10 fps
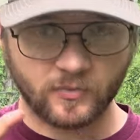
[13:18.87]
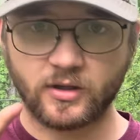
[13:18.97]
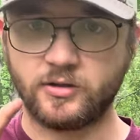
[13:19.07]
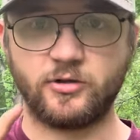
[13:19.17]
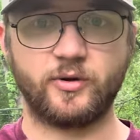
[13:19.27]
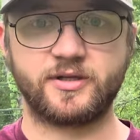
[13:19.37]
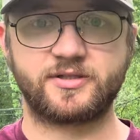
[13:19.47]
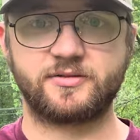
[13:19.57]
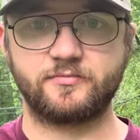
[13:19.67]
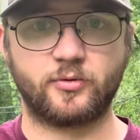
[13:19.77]

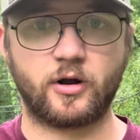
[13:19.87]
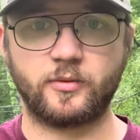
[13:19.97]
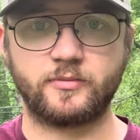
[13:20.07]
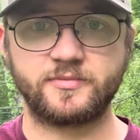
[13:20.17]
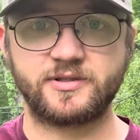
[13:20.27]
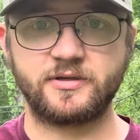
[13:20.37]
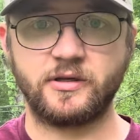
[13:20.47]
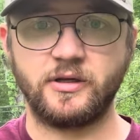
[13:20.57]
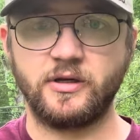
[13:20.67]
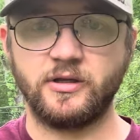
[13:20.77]
U.S. problems
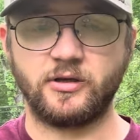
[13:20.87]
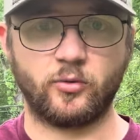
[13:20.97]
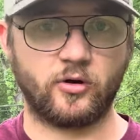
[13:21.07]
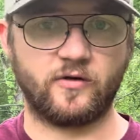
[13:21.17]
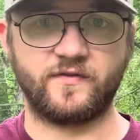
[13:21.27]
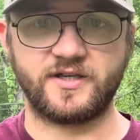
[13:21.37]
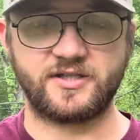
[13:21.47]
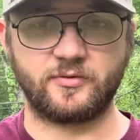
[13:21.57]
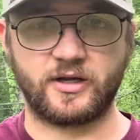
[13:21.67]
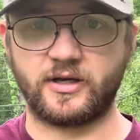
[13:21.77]
that we're all
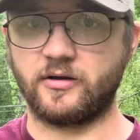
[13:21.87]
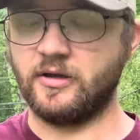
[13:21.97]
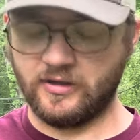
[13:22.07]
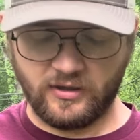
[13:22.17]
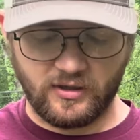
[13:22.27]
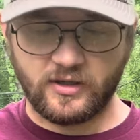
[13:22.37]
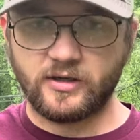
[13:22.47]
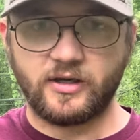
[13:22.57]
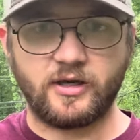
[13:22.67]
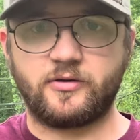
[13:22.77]
facing right now.
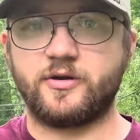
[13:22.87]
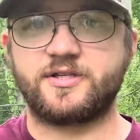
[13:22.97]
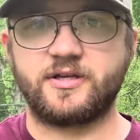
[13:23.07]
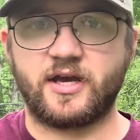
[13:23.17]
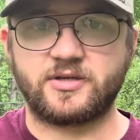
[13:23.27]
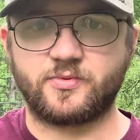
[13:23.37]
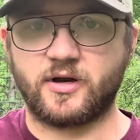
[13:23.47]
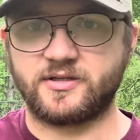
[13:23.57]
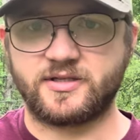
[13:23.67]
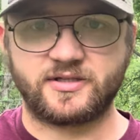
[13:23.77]
Increasing gas
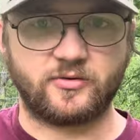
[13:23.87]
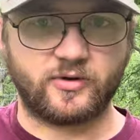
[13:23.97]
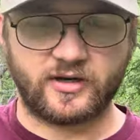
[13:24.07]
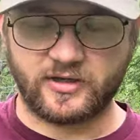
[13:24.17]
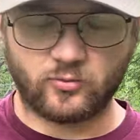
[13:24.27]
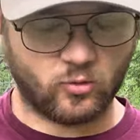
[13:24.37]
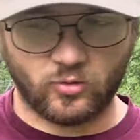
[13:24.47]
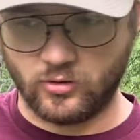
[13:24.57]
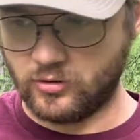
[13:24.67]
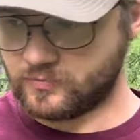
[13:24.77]
prices, Iranian
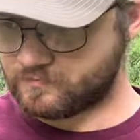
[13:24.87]
war,